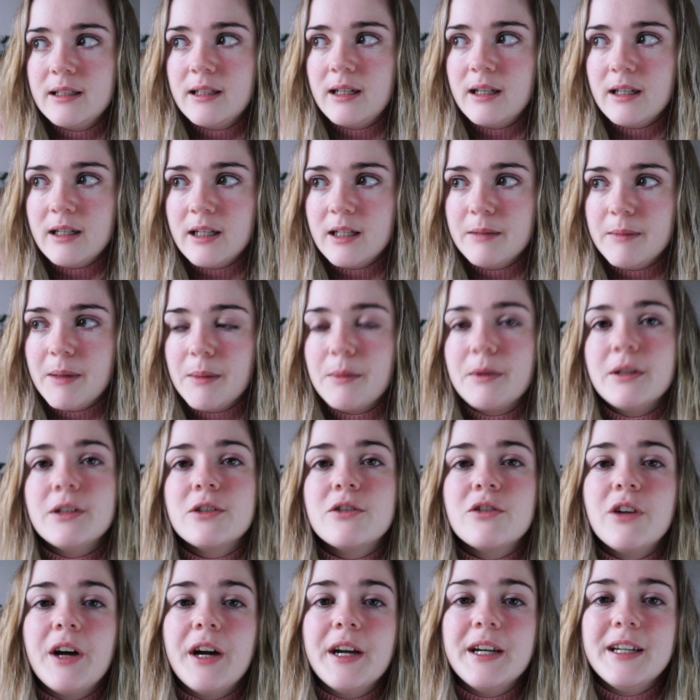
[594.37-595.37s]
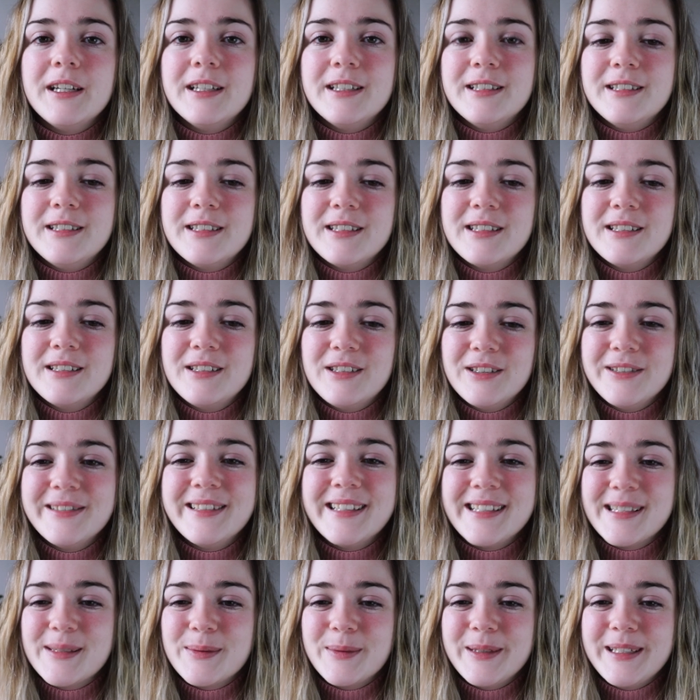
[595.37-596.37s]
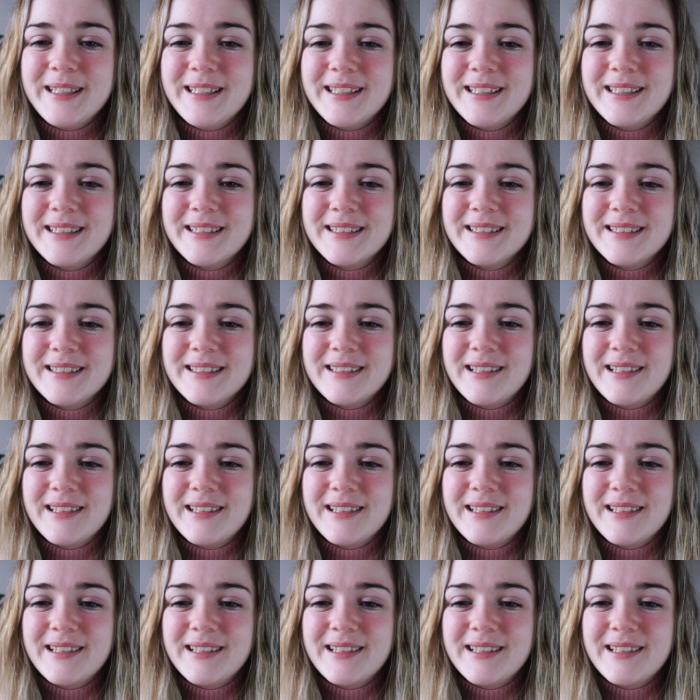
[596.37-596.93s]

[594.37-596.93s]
I'm going to try and do this week